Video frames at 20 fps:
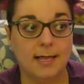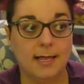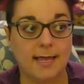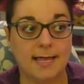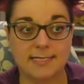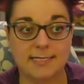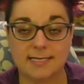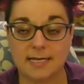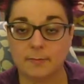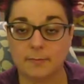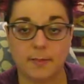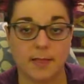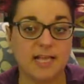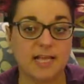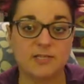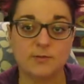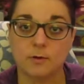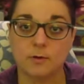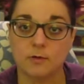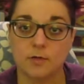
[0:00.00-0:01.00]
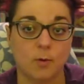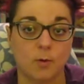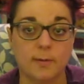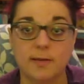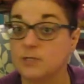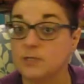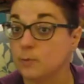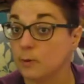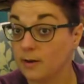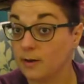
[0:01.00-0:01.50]
is at a place where
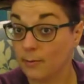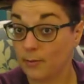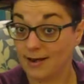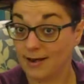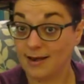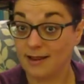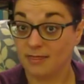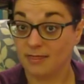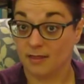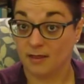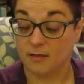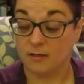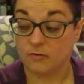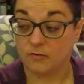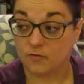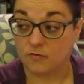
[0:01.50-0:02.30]
nobody's worried about anything.